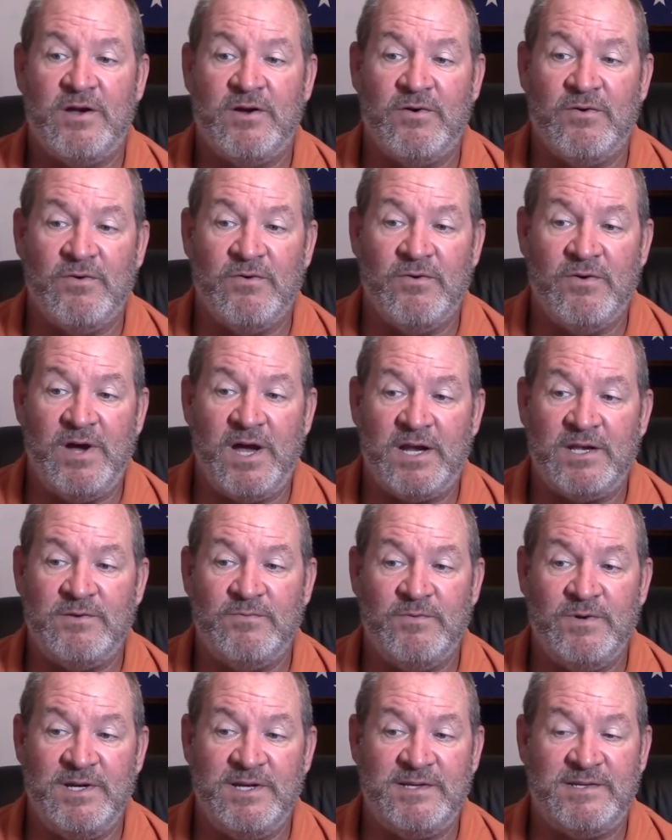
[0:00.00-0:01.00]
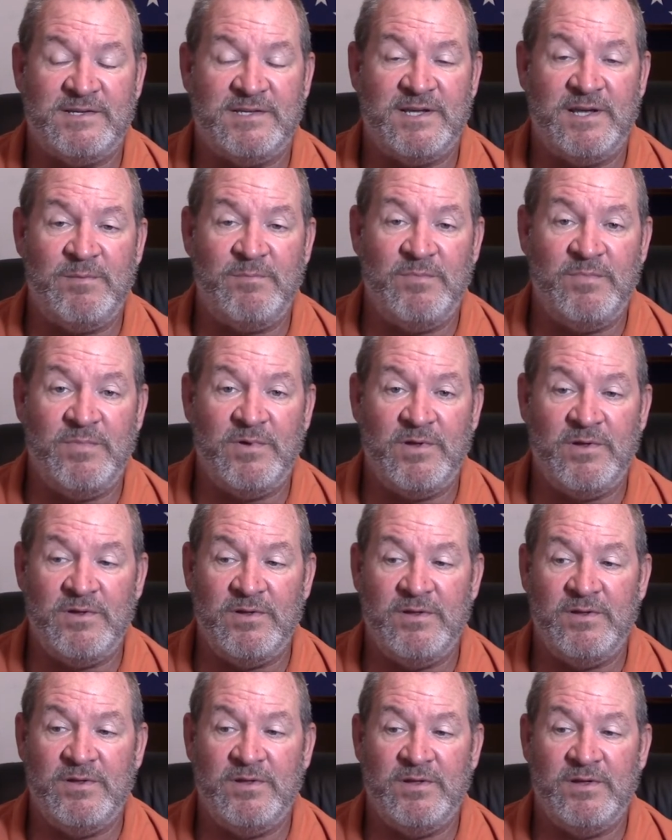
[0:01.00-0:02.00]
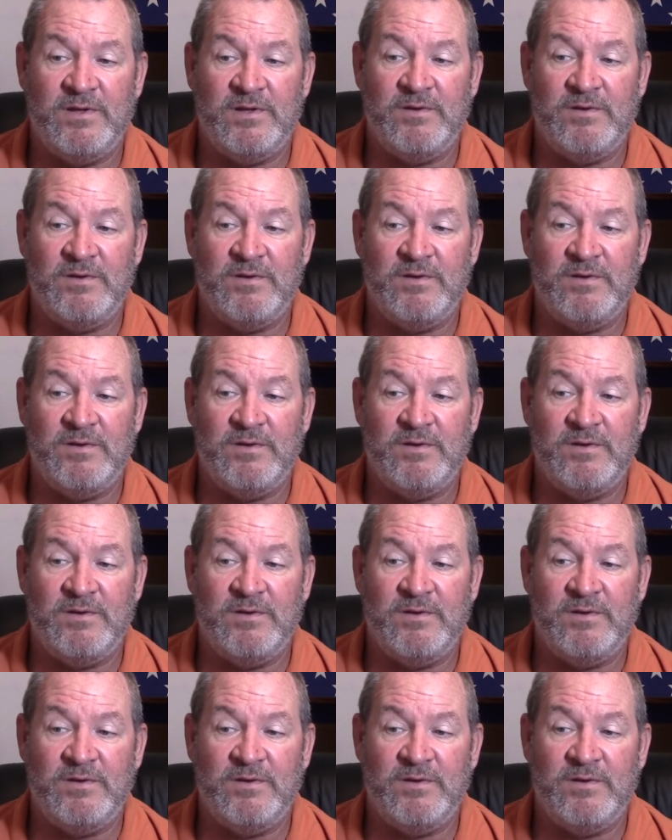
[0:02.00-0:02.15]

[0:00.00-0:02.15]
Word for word: correct reassemble,